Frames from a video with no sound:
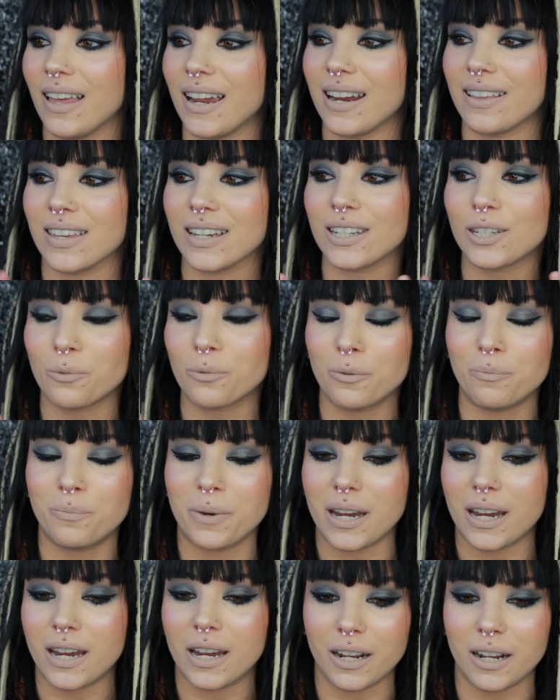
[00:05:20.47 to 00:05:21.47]
Like this would
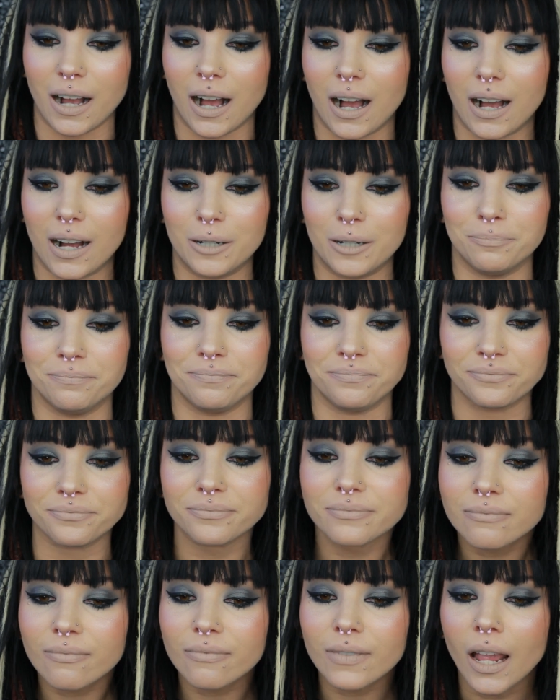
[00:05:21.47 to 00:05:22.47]
be, um,
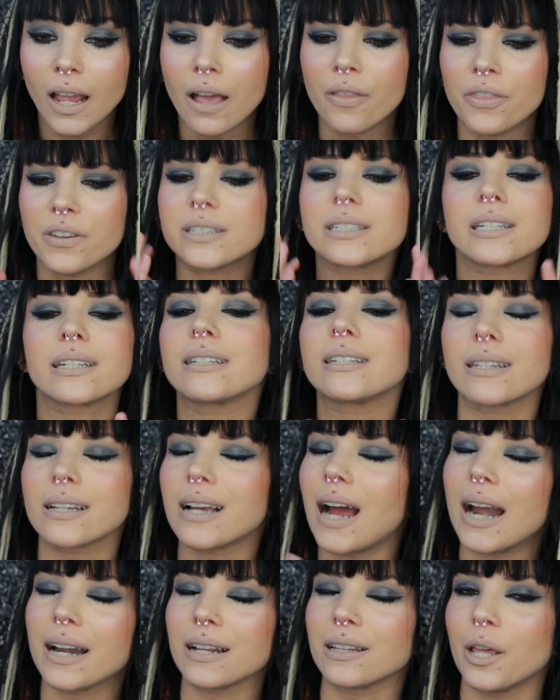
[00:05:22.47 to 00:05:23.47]
this is the
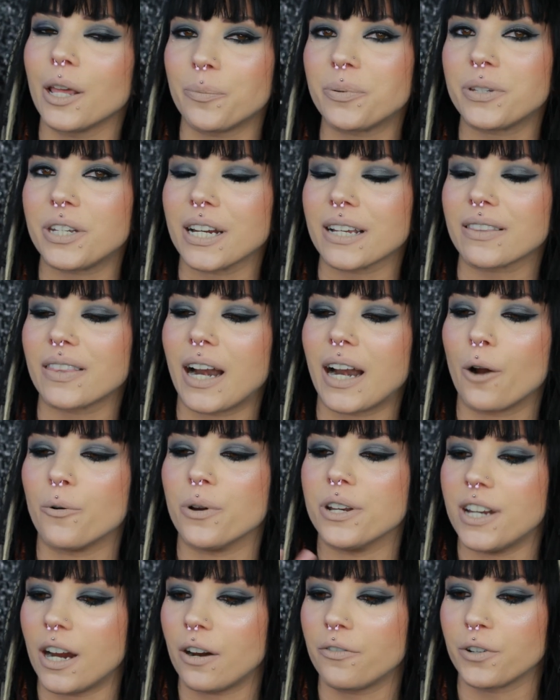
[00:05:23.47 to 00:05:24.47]
kind of lipstick that I
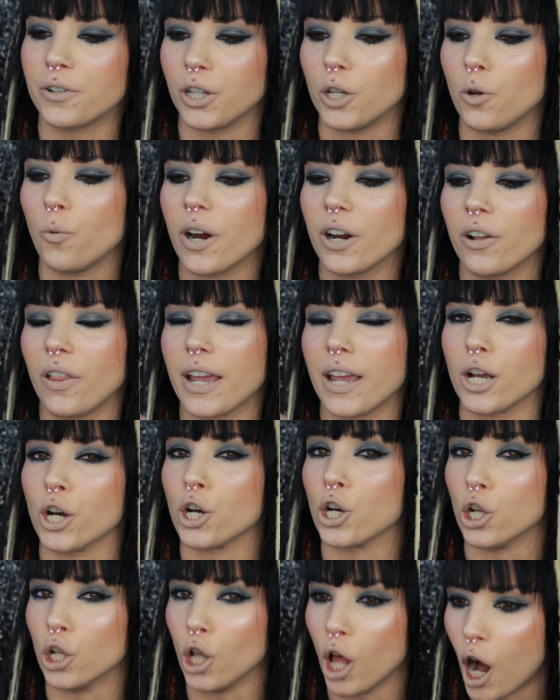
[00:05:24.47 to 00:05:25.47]
would definitely wear like
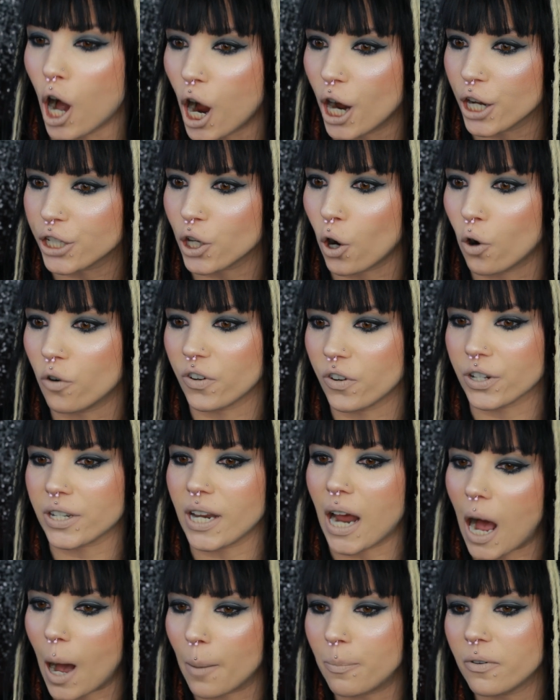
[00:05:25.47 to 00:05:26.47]
a gloss over
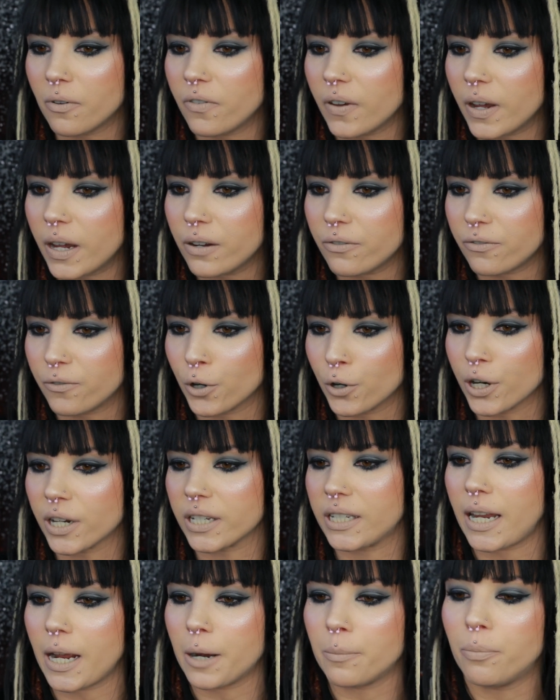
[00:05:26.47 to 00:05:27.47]
top of it. For
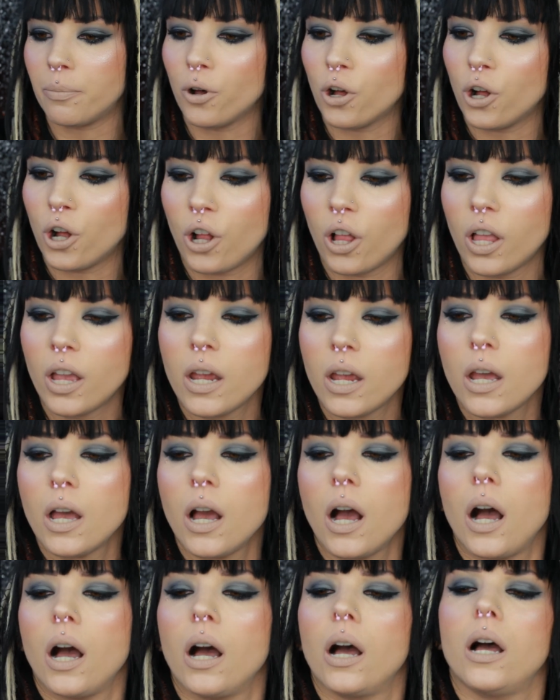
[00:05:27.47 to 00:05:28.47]
example,
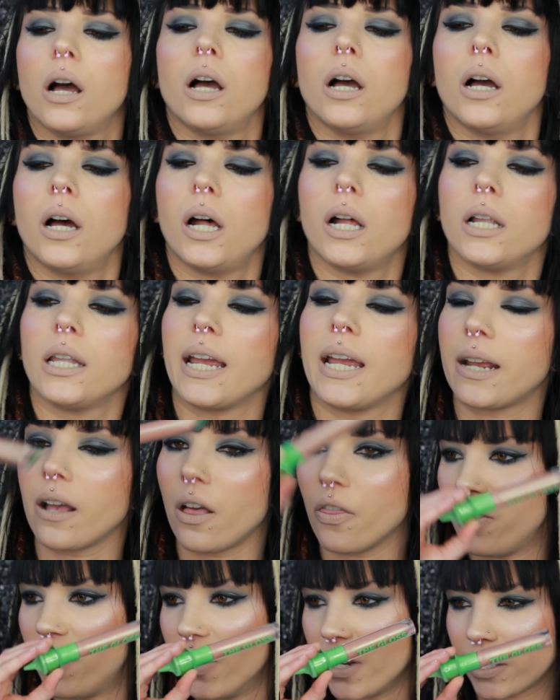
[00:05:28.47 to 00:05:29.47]
uh,
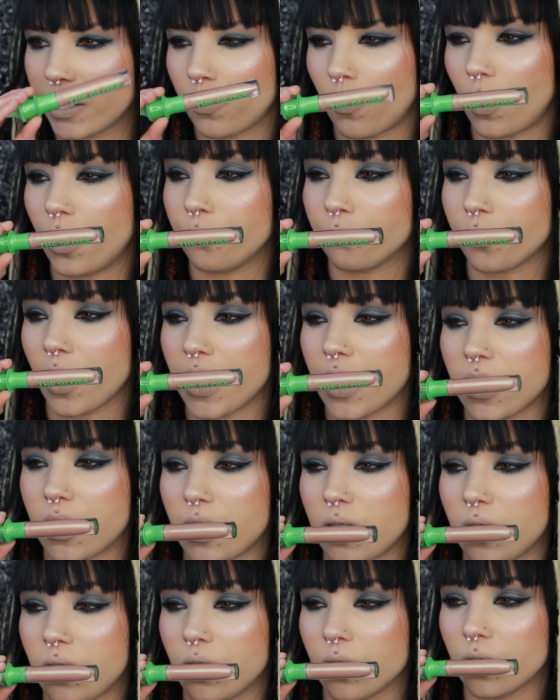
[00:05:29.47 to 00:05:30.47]
like this one right
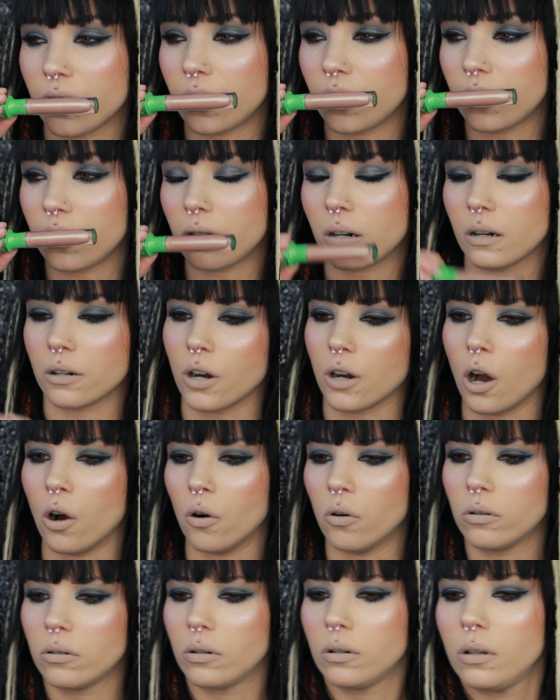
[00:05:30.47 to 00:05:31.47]
here, or
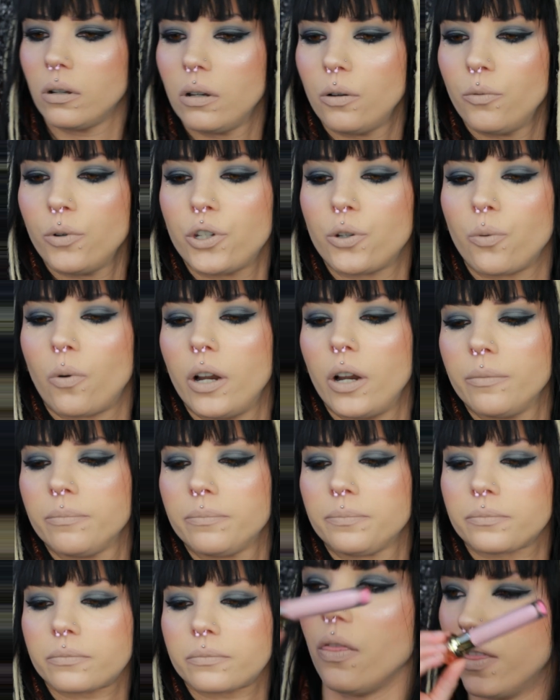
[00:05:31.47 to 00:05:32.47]
no, which one?
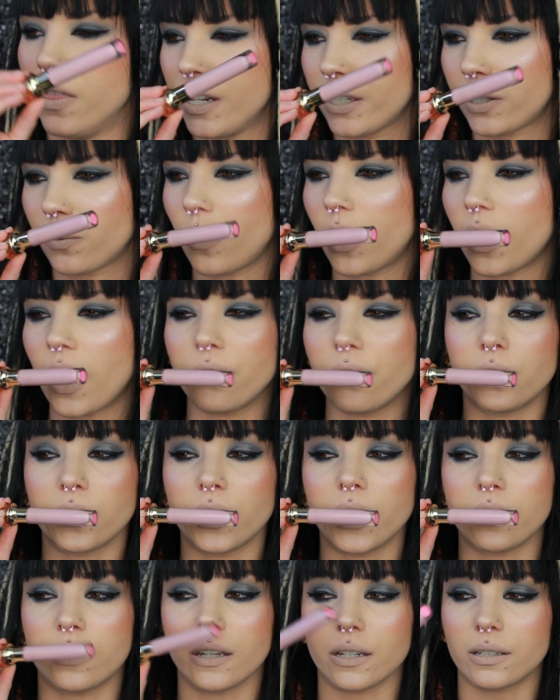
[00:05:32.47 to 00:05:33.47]
This one? I
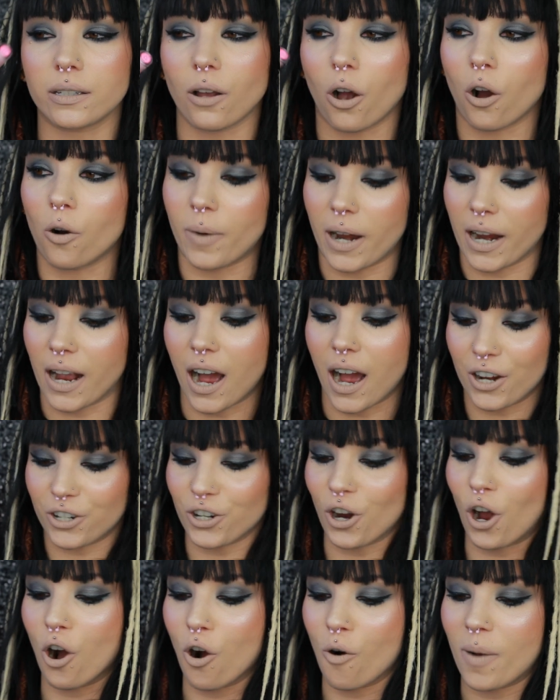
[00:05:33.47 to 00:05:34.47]
feel like this, oh my
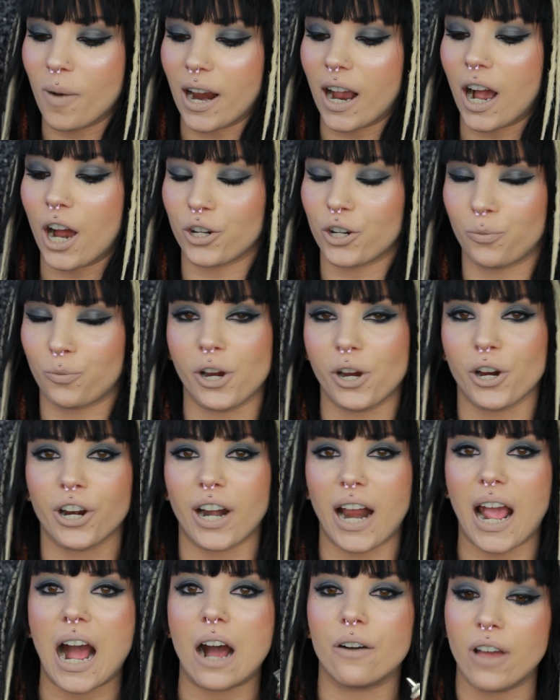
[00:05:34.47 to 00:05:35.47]
gosh, oh my gosh, we are
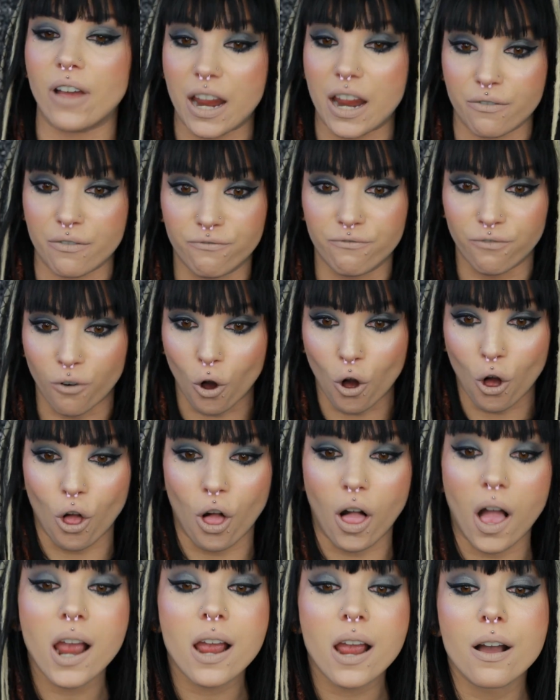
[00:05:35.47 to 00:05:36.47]
gonna have a
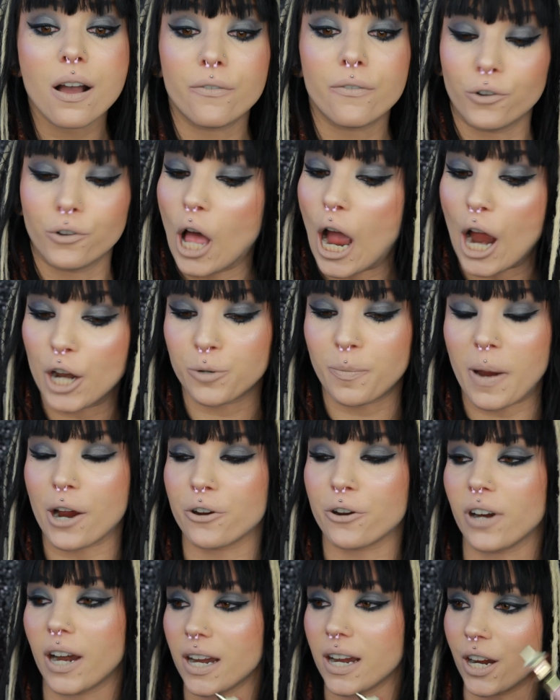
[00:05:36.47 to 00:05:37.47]
full
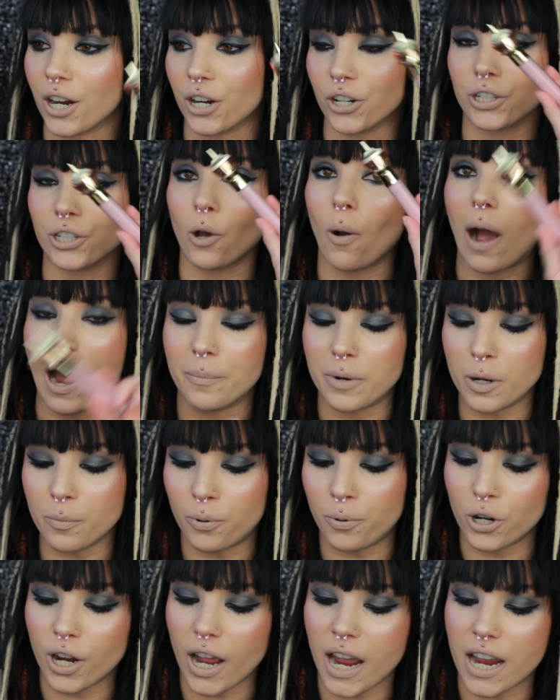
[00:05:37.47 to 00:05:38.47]
flashback right here. So I'm gonna
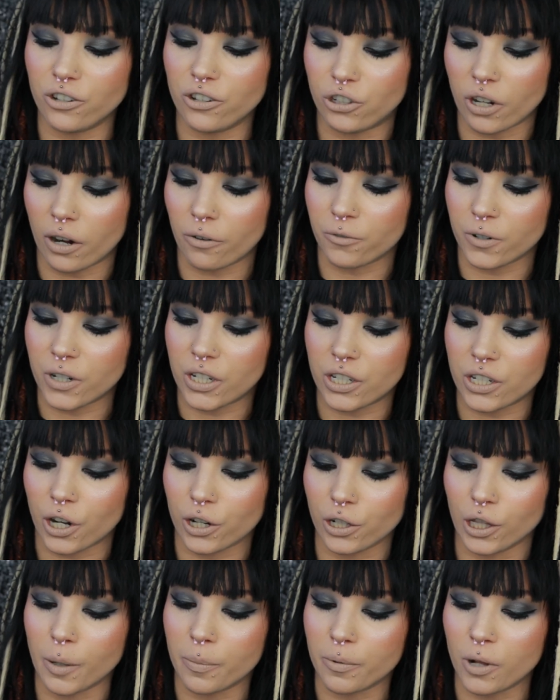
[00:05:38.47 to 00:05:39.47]
put a Jeffree
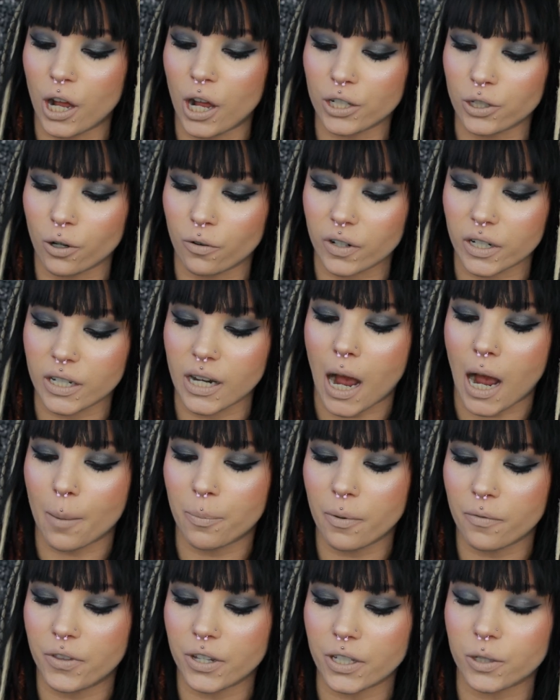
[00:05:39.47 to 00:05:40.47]
Star lip gloss over
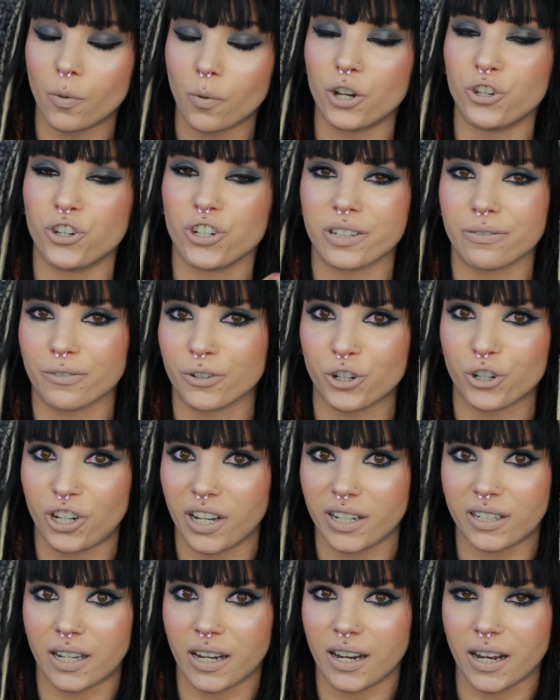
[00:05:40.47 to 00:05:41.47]
top of this one just for
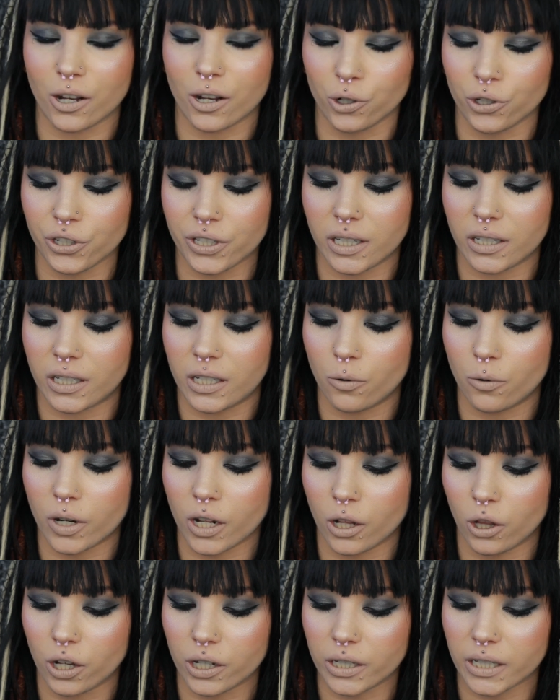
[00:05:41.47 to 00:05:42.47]
shits and giggles to see what
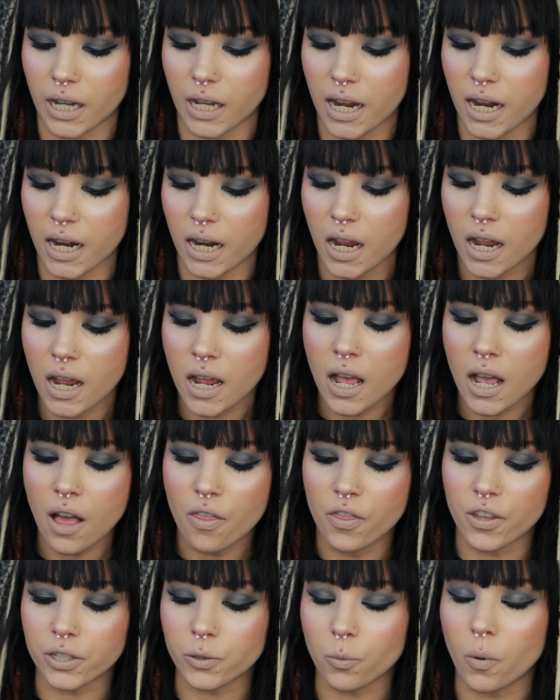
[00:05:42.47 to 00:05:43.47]
it looks like.
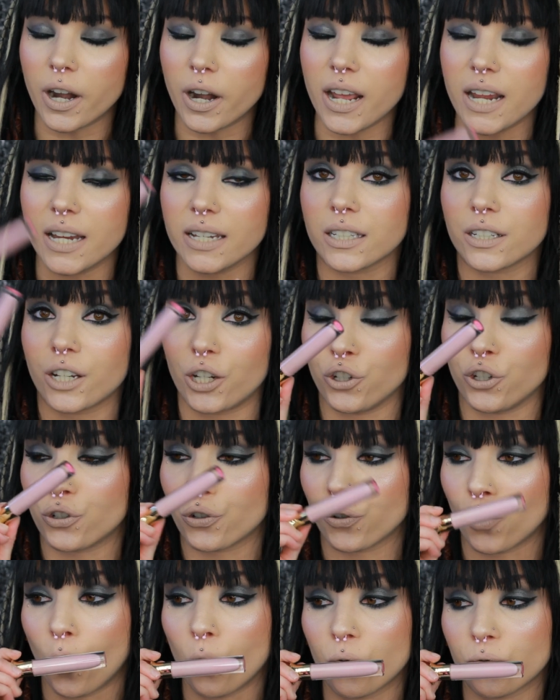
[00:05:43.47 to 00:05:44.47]
This one is
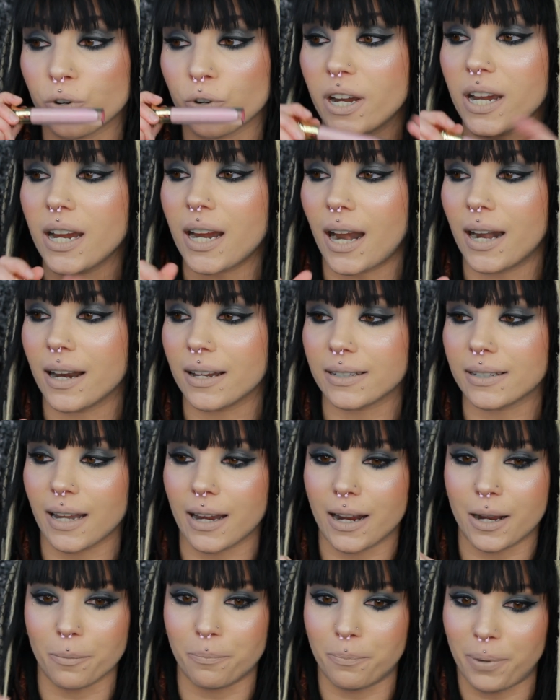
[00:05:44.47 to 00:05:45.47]
Control Freak and it's
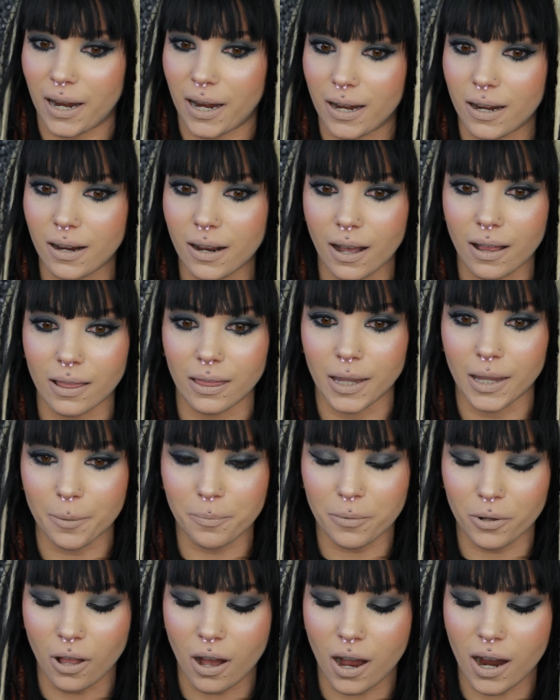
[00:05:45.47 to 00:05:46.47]
like a pink
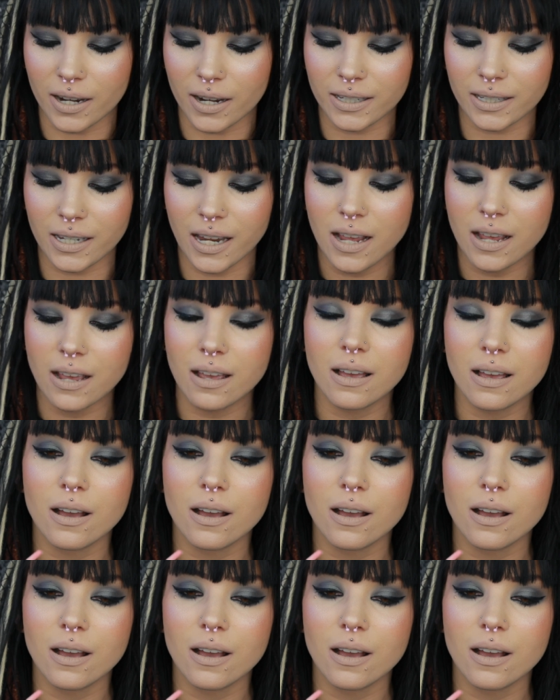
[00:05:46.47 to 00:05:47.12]
lip gloss.